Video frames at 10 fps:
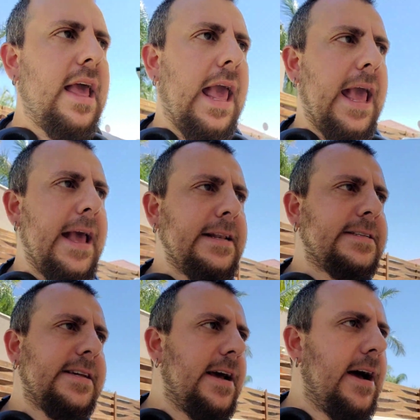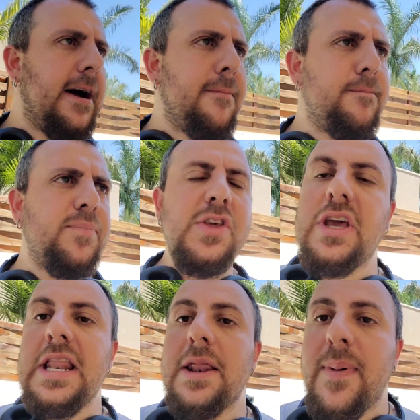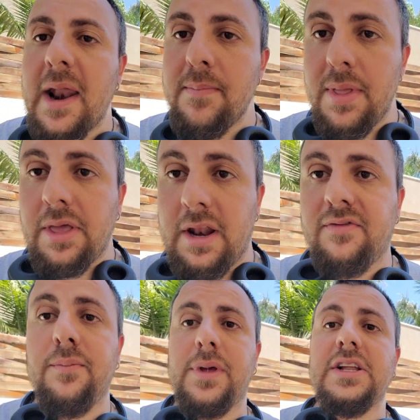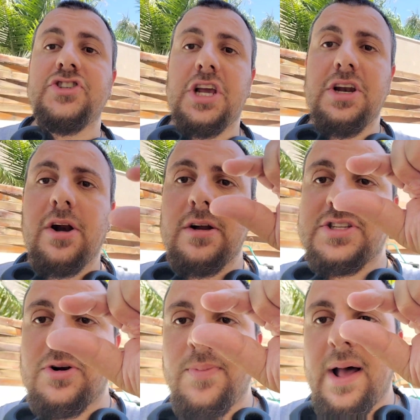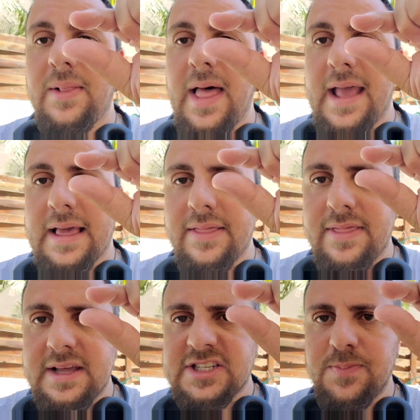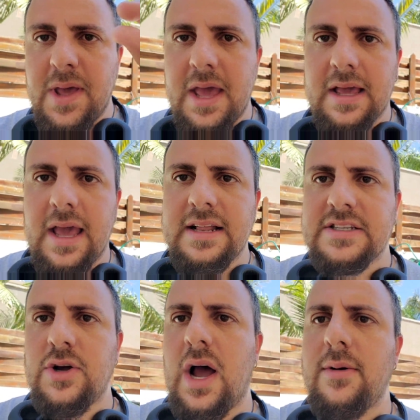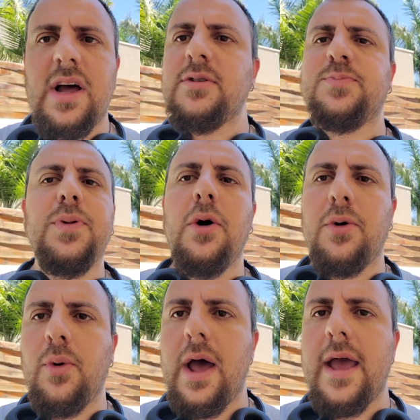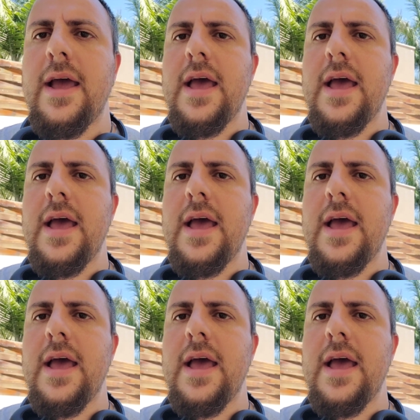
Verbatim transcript: and um, you can eat about a million of them because chicken hearts are about like this big. And so I, I, was blown away.